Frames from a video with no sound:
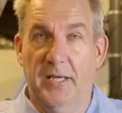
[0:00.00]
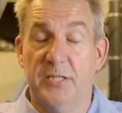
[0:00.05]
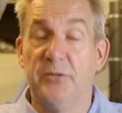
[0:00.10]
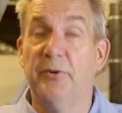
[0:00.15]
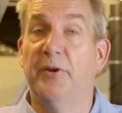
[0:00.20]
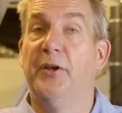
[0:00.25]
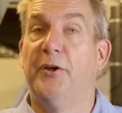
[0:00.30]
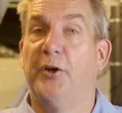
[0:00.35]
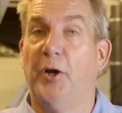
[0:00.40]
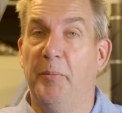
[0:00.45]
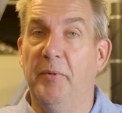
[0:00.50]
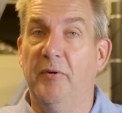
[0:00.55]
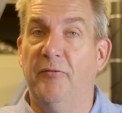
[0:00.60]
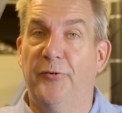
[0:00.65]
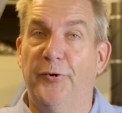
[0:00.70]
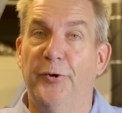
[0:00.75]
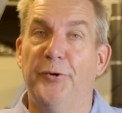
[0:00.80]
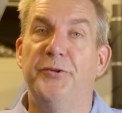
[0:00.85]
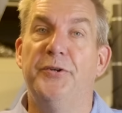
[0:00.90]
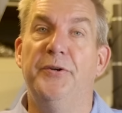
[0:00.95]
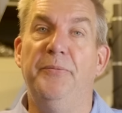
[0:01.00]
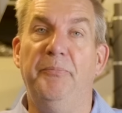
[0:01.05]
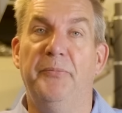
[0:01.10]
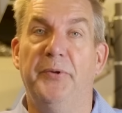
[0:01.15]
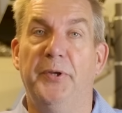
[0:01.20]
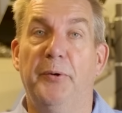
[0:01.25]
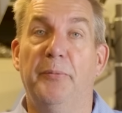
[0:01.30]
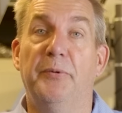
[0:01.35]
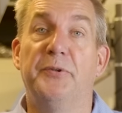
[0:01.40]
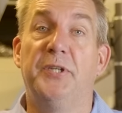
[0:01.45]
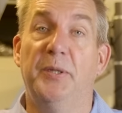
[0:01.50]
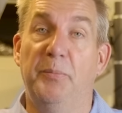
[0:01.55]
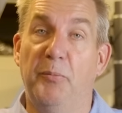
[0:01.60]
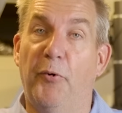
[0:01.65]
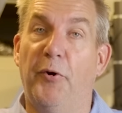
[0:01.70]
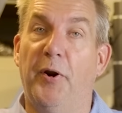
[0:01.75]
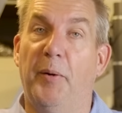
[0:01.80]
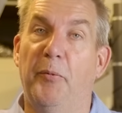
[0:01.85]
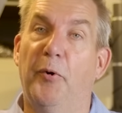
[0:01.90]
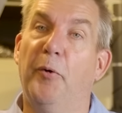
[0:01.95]
So in the coming future, you will see
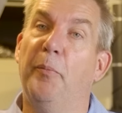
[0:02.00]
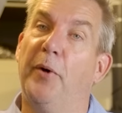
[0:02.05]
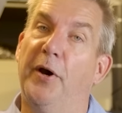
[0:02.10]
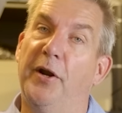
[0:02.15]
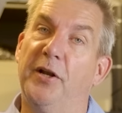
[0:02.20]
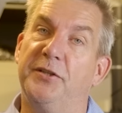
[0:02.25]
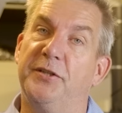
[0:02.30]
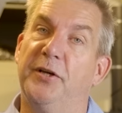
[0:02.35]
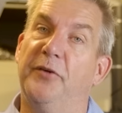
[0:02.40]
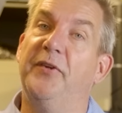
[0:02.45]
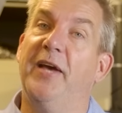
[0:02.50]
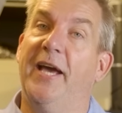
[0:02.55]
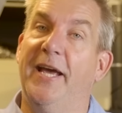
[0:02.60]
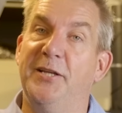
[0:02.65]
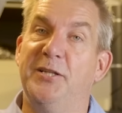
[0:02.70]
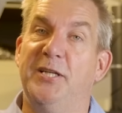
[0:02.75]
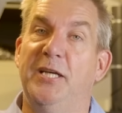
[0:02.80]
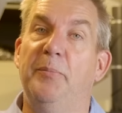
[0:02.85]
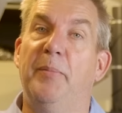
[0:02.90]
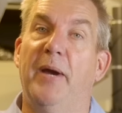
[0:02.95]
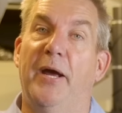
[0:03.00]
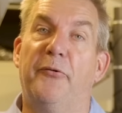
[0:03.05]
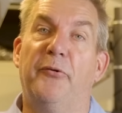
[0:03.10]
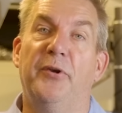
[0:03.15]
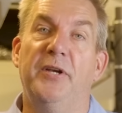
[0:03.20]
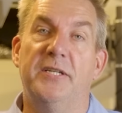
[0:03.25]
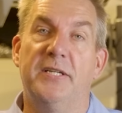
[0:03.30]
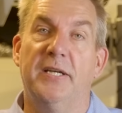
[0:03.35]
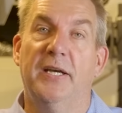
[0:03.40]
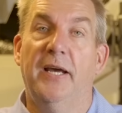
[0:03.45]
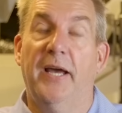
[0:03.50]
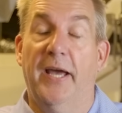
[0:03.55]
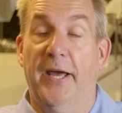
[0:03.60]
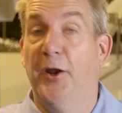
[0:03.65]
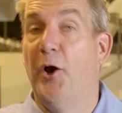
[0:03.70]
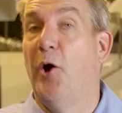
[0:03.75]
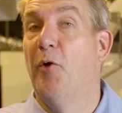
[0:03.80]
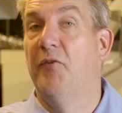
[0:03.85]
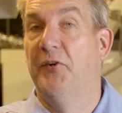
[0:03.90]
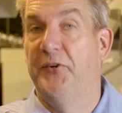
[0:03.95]
more and more models of the NG batteries
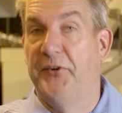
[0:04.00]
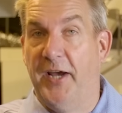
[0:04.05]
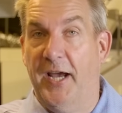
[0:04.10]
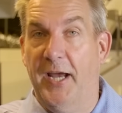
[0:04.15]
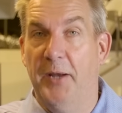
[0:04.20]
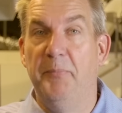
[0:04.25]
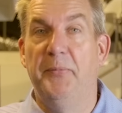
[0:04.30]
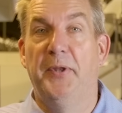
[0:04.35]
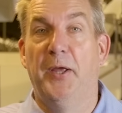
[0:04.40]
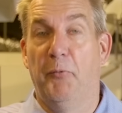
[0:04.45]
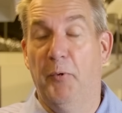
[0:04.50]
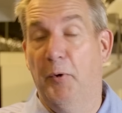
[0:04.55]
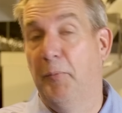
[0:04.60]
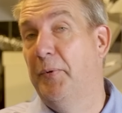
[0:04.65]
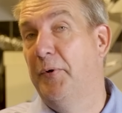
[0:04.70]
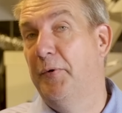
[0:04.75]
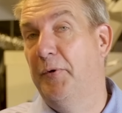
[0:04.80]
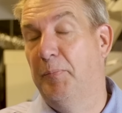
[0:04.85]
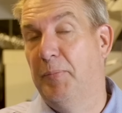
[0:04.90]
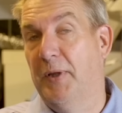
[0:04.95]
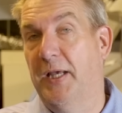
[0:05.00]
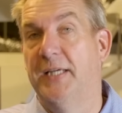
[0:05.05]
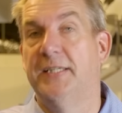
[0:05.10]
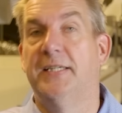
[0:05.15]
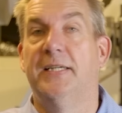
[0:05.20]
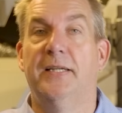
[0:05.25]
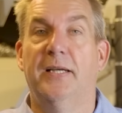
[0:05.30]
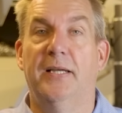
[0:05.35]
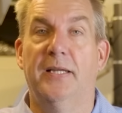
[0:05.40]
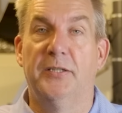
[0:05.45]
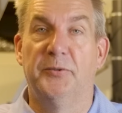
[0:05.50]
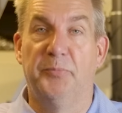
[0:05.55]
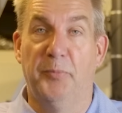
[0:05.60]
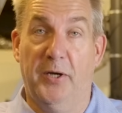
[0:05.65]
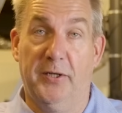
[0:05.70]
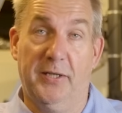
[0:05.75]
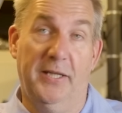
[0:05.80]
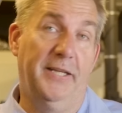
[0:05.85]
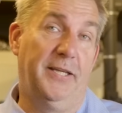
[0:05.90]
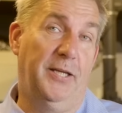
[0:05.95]
and over time they will be replacing the
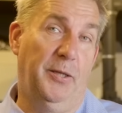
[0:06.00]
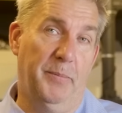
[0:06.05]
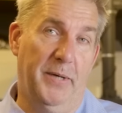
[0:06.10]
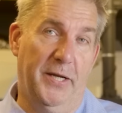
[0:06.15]
smart lithium